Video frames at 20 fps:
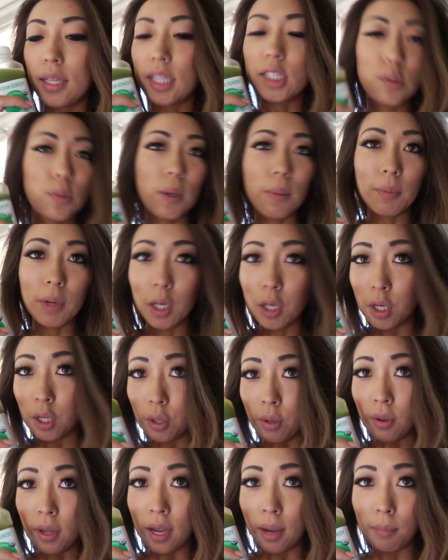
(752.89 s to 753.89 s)
That's what I'm gonna
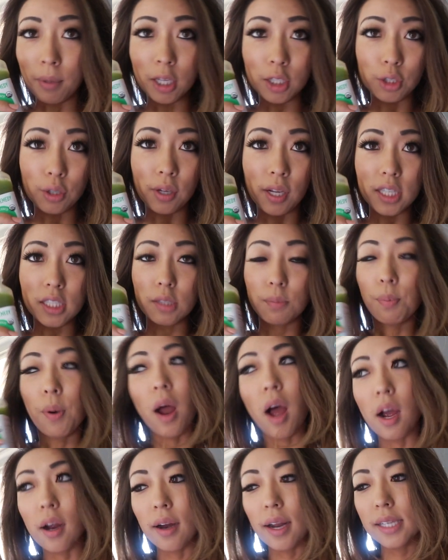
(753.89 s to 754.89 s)
do, and I'm gonna show you guys the
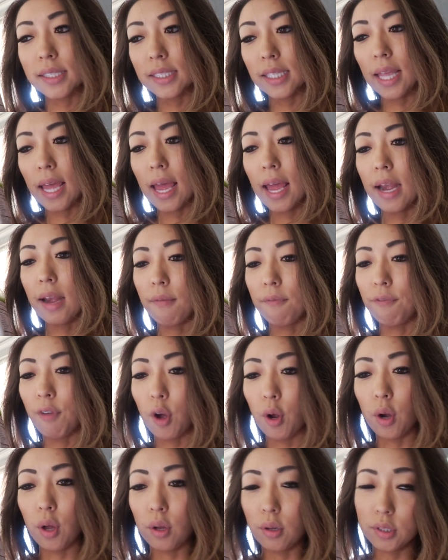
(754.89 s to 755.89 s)
progress again and
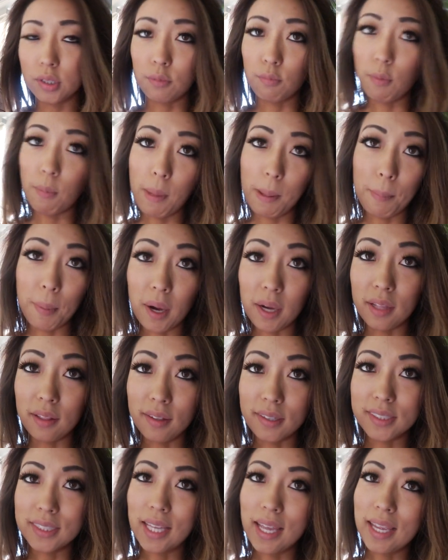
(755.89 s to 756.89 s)
photos and what my body
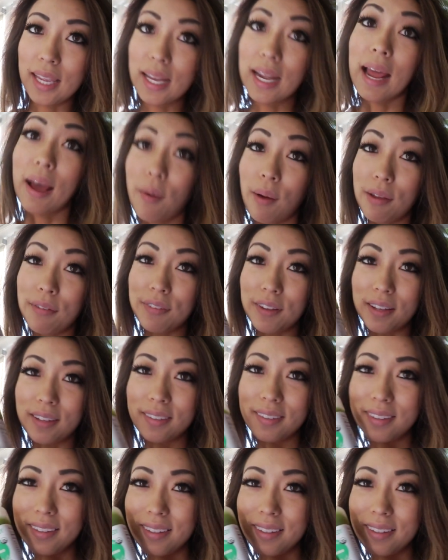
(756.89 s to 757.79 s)
looks like and how I feel.